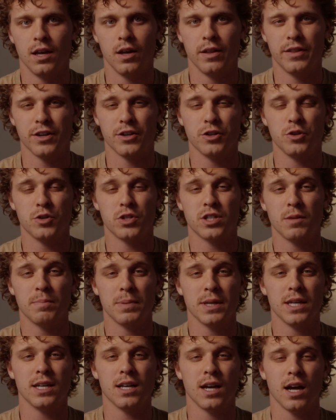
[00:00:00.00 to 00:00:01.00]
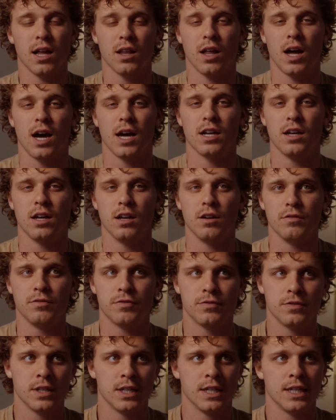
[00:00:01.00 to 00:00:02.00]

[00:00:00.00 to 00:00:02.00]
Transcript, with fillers: There used to be a lot of